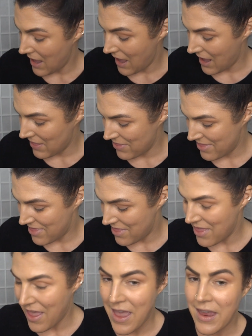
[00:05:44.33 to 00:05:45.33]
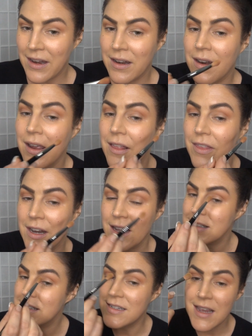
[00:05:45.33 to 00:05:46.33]
And then the
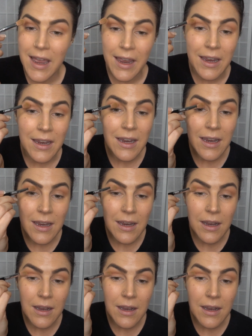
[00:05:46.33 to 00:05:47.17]
next day,